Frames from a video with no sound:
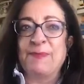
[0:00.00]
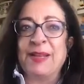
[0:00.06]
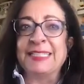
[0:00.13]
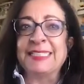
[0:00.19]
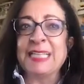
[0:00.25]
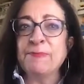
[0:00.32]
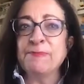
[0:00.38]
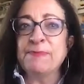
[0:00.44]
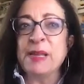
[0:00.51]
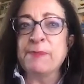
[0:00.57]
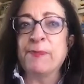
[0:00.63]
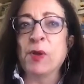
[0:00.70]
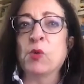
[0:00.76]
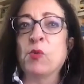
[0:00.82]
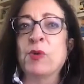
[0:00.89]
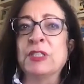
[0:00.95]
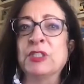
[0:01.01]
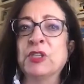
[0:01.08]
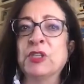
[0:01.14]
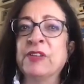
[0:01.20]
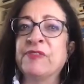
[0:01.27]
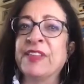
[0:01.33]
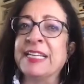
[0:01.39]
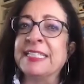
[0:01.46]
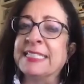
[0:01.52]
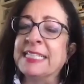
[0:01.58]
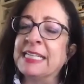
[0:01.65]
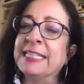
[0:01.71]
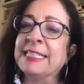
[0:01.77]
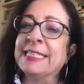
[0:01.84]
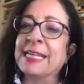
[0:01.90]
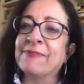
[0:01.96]
Some people question if they still
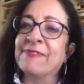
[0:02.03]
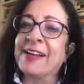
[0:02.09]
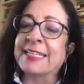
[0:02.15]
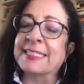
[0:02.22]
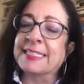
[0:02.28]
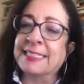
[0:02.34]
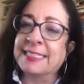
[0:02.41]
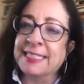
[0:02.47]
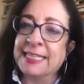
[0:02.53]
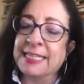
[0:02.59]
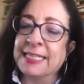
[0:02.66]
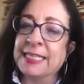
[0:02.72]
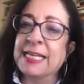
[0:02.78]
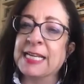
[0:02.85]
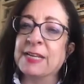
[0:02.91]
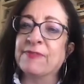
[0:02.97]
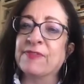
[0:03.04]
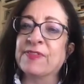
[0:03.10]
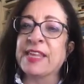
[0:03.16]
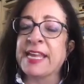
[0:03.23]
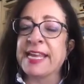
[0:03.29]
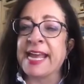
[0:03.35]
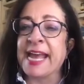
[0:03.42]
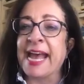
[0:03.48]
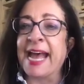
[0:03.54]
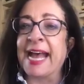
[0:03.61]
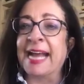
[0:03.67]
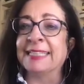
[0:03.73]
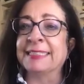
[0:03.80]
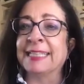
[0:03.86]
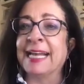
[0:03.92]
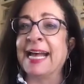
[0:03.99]
need a vaccine if they
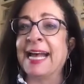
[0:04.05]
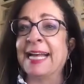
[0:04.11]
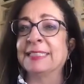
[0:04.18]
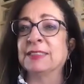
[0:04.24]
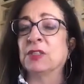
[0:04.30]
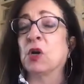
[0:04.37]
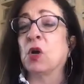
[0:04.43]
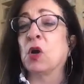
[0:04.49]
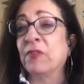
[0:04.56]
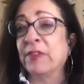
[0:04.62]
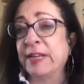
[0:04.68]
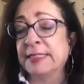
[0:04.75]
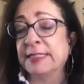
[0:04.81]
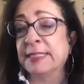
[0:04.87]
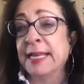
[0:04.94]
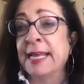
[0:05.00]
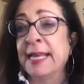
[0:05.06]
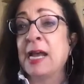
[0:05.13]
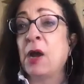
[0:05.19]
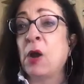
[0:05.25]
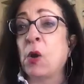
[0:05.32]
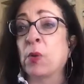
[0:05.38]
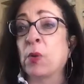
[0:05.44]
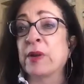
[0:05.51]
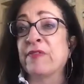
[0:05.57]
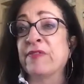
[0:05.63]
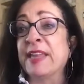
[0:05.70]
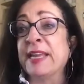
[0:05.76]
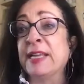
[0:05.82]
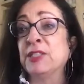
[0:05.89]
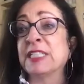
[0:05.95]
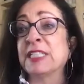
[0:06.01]
had COVID or if
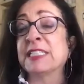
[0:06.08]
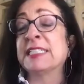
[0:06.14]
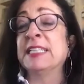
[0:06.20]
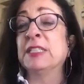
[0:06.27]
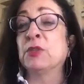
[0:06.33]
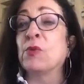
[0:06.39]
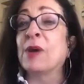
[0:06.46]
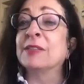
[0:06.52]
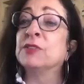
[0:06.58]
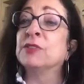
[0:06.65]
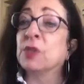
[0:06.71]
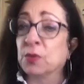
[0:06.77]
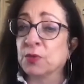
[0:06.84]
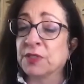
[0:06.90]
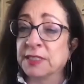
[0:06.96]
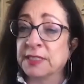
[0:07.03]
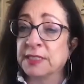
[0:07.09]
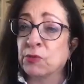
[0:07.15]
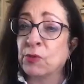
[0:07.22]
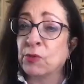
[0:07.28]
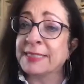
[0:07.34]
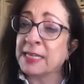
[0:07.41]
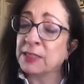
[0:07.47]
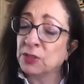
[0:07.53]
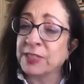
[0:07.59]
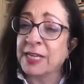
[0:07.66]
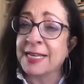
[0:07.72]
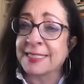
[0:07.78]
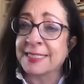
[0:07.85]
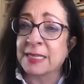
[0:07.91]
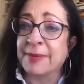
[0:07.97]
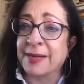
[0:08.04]
they just need 1 dose. What can you tell
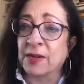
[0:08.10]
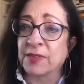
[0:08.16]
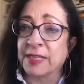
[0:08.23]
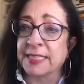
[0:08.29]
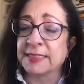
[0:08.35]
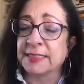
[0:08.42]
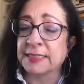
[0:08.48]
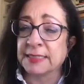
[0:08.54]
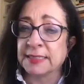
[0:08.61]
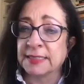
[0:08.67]
us about that?